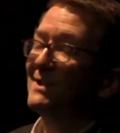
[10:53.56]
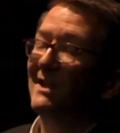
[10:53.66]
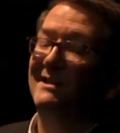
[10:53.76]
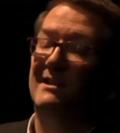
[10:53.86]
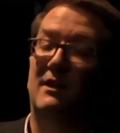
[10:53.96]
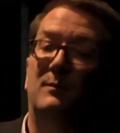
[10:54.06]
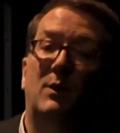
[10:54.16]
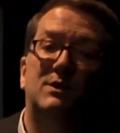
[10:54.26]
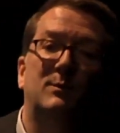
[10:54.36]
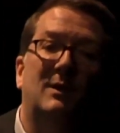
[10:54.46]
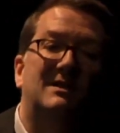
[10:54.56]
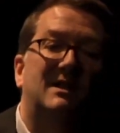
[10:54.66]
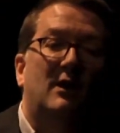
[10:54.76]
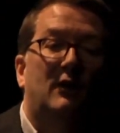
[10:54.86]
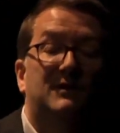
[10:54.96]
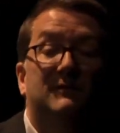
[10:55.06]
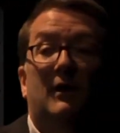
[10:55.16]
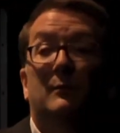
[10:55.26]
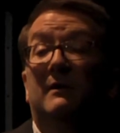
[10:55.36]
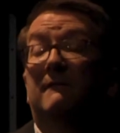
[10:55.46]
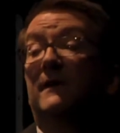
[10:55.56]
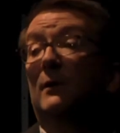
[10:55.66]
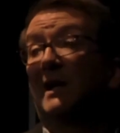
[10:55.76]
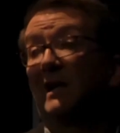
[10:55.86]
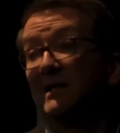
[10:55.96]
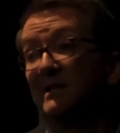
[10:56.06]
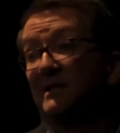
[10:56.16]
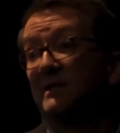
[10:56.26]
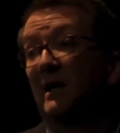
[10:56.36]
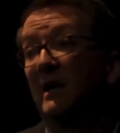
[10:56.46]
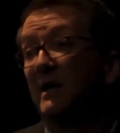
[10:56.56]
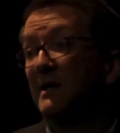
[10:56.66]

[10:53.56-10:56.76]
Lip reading: facilitate the possibility of developing viewing lists.